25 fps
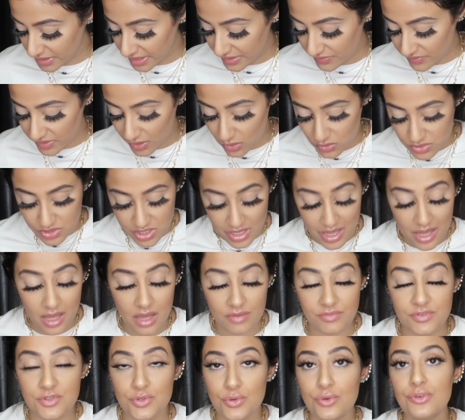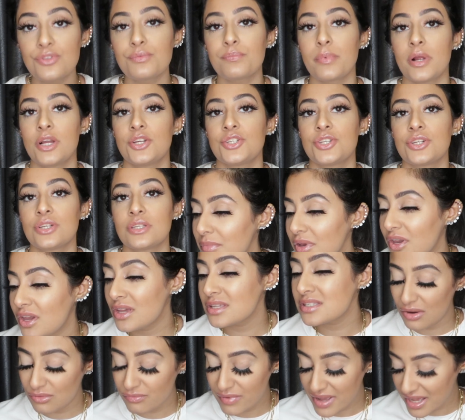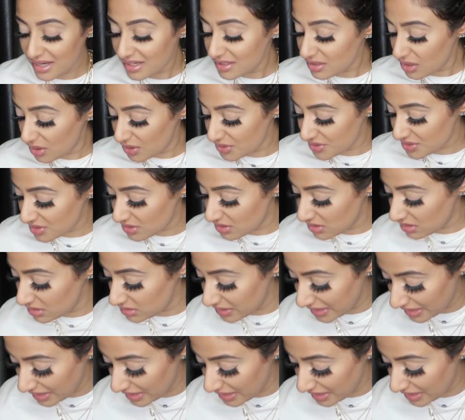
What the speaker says: like they also have toothbrushes, because I read an article